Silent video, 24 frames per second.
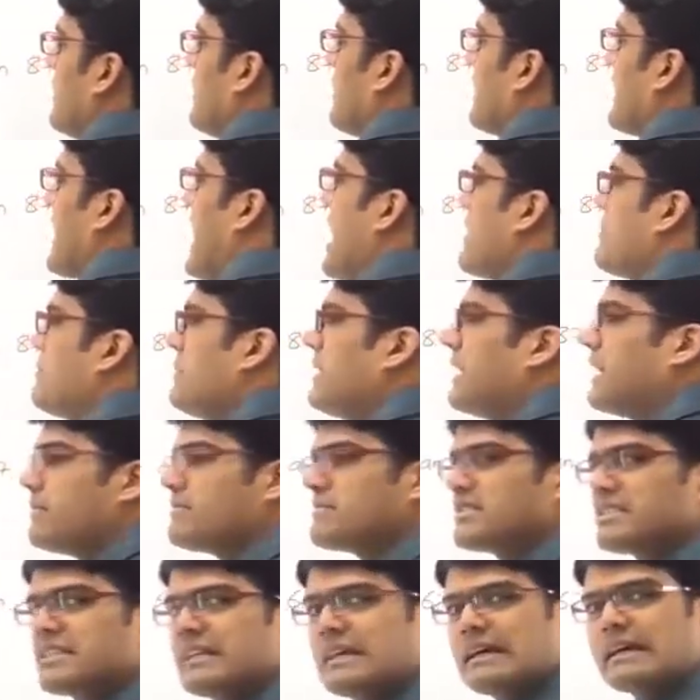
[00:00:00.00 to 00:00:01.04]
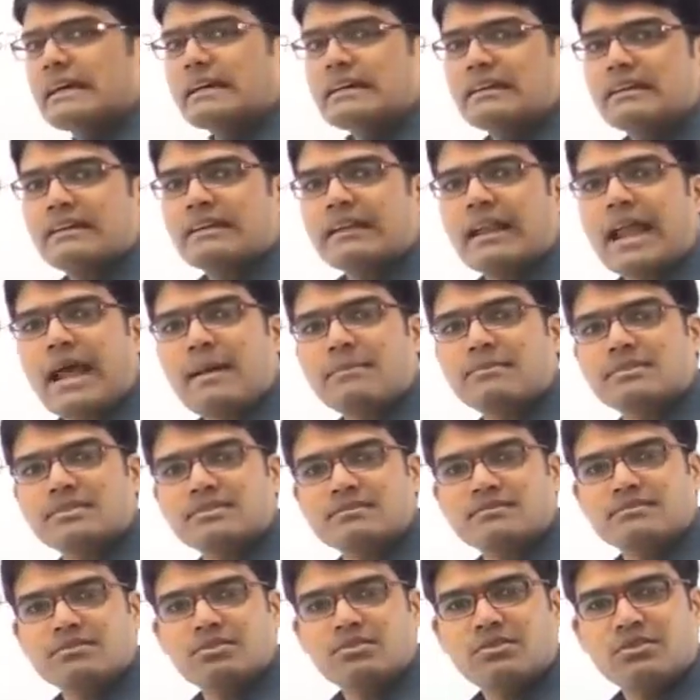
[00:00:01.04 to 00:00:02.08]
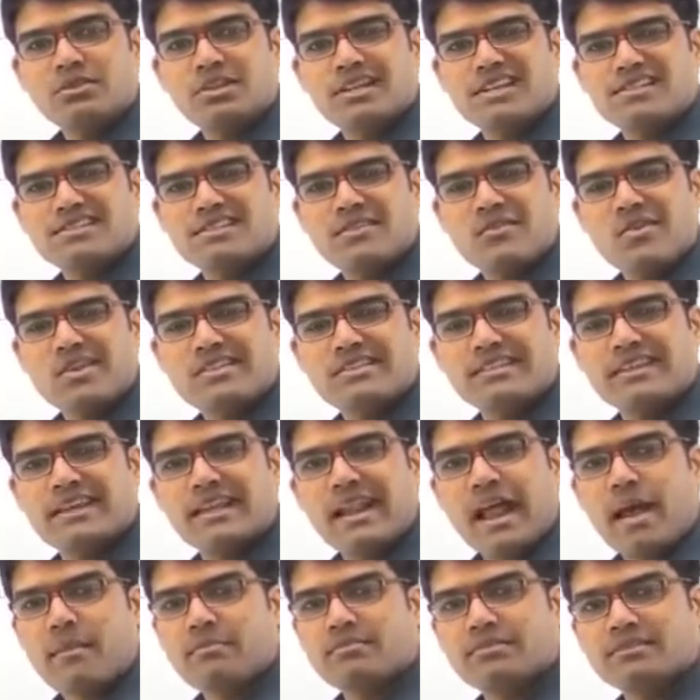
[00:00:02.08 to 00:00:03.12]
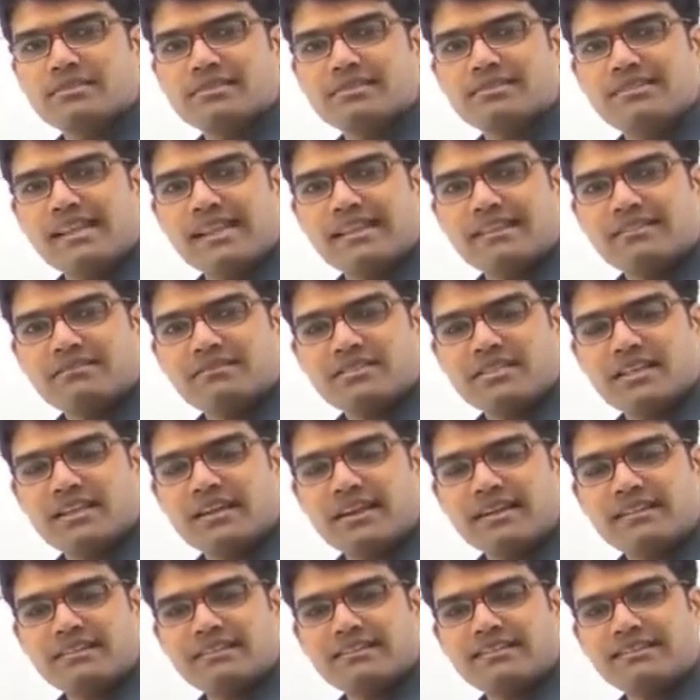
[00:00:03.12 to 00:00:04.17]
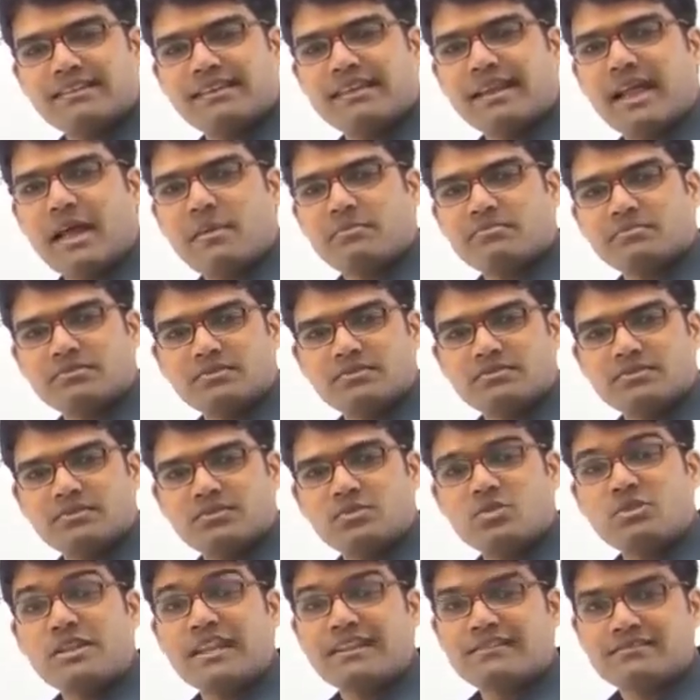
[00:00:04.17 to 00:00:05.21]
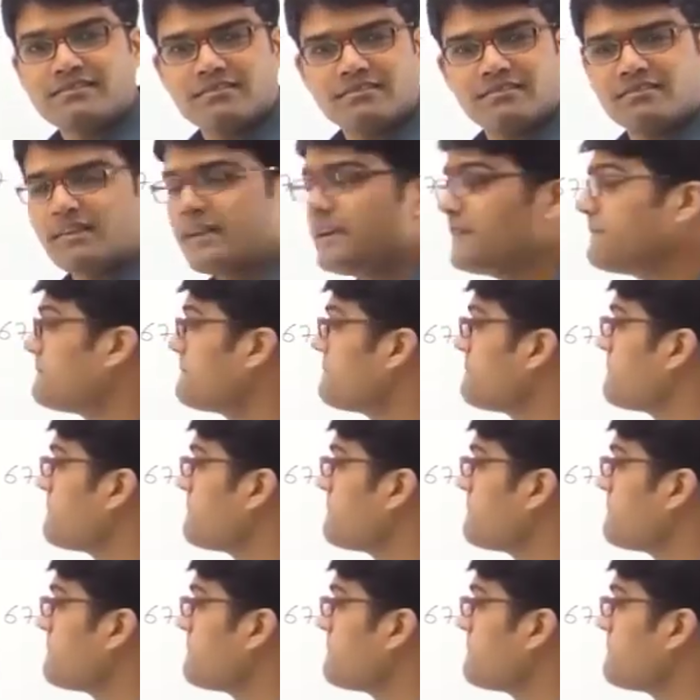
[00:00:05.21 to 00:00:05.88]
Rap becomes crap. You know, you understand what is crap. This is like we say, right? This crap, useless, right?